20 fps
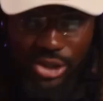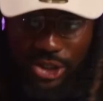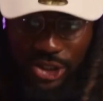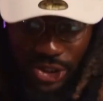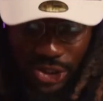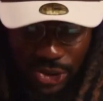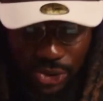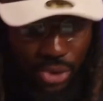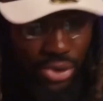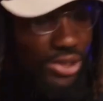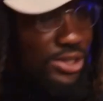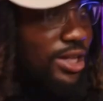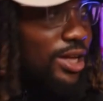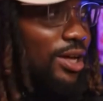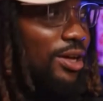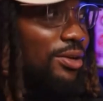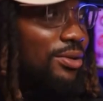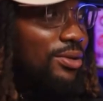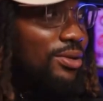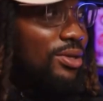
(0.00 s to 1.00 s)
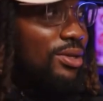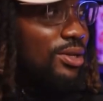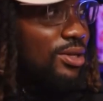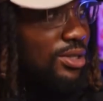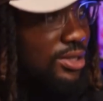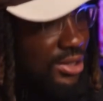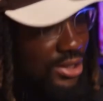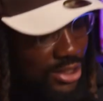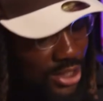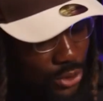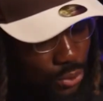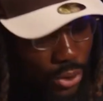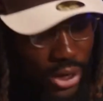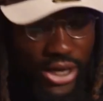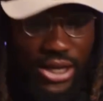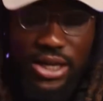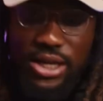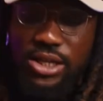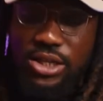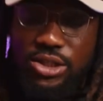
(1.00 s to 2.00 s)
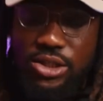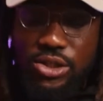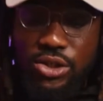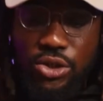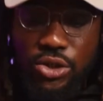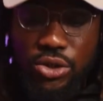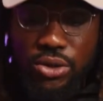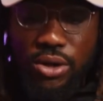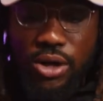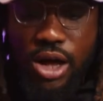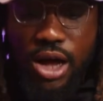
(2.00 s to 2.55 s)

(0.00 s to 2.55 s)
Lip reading: Stuck there, did what he needed to do.